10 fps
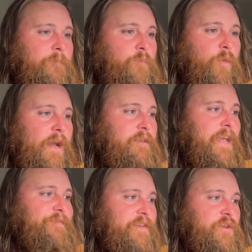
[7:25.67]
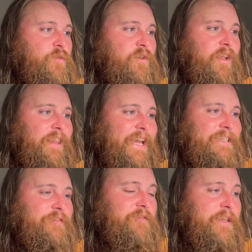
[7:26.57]
Wildlife is owned
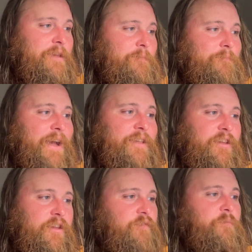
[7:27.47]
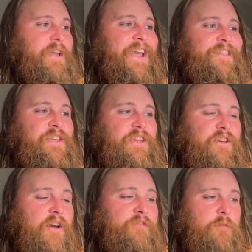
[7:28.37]
collectively by the government, and the
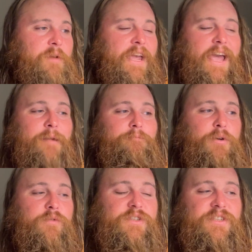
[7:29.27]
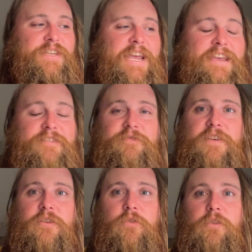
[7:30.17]
government at both state and
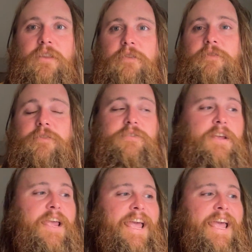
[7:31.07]
federal levels